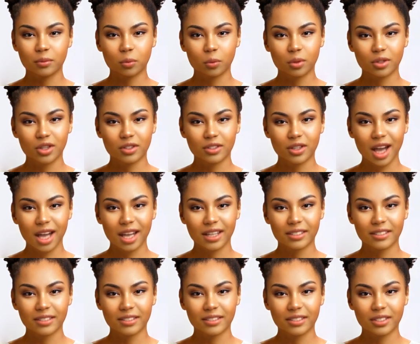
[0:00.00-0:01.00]
With her
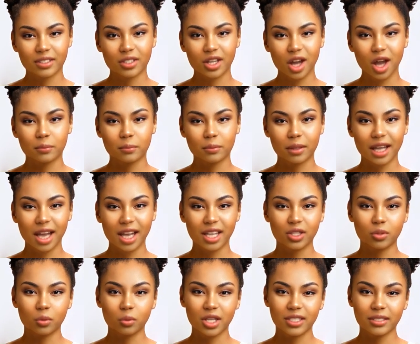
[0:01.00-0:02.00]
guidance, John
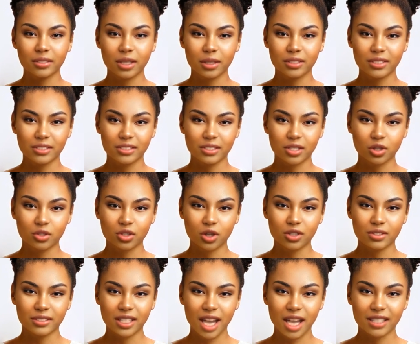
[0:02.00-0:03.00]
began to excel in
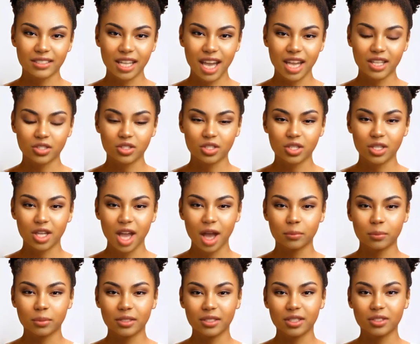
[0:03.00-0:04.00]
local and national
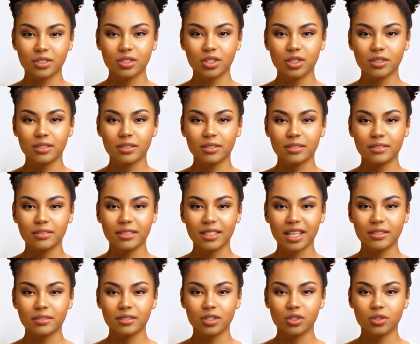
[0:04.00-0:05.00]
competitions,
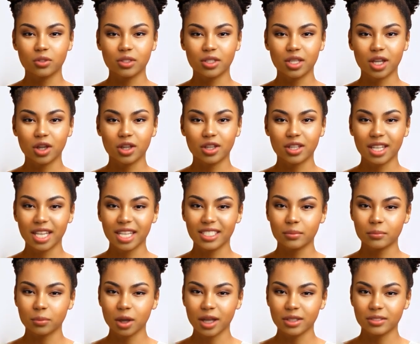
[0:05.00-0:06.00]
eventually earning a
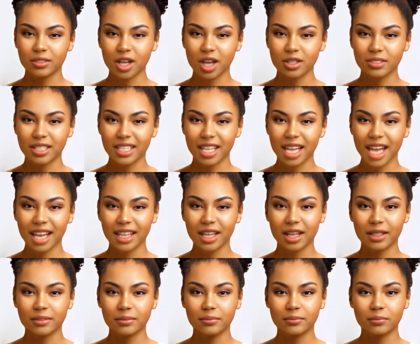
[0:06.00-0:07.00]
spot on the
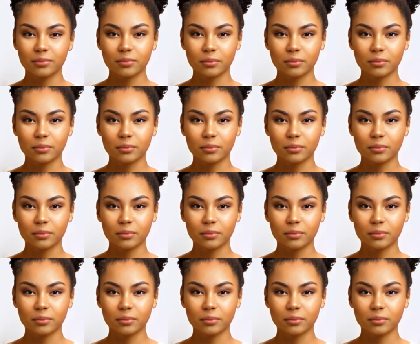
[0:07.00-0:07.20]
Kenyan